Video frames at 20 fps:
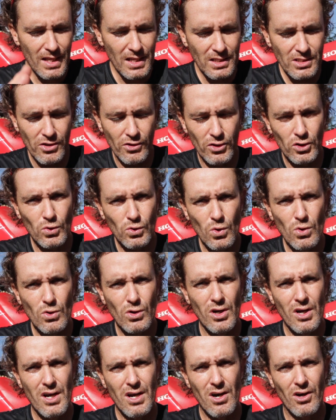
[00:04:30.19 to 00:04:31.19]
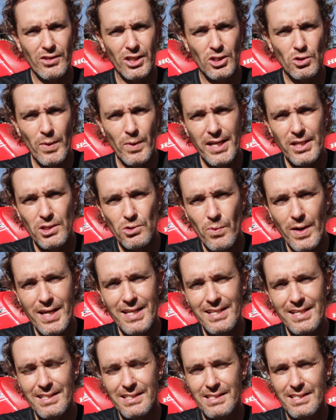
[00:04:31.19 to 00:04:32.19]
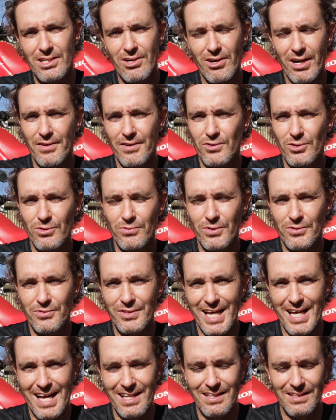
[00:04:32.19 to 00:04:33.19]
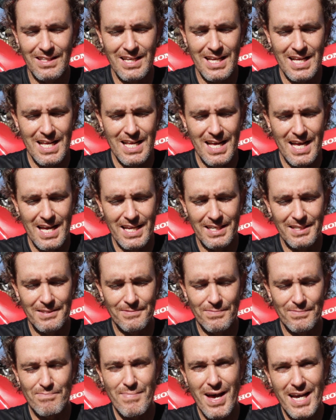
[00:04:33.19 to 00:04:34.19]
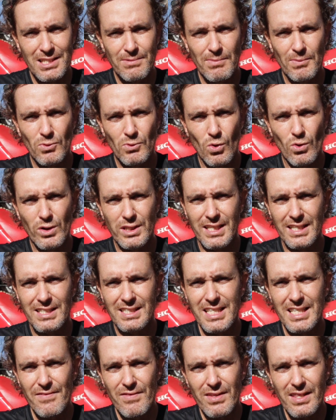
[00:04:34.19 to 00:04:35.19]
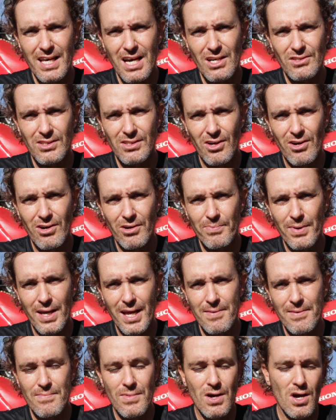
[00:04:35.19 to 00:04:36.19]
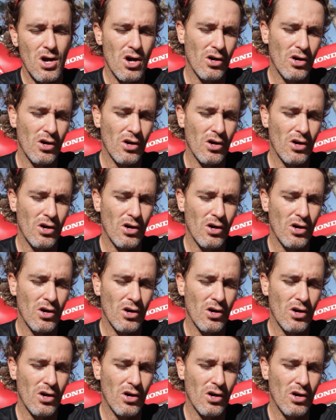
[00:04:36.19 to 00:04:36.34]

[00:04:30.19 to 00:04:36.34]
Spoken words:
So the torque on the 2020 CRF250L maximum torque is at 7,000 RPM.